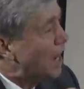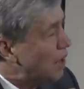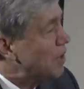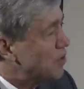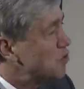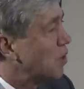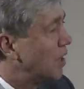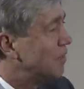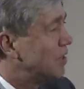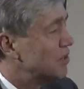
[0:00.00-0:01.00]
how that's
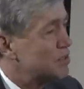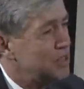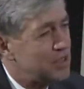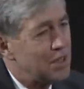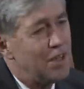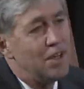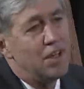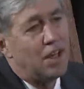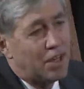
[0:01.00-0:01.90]
driving disease. Mm-hmm.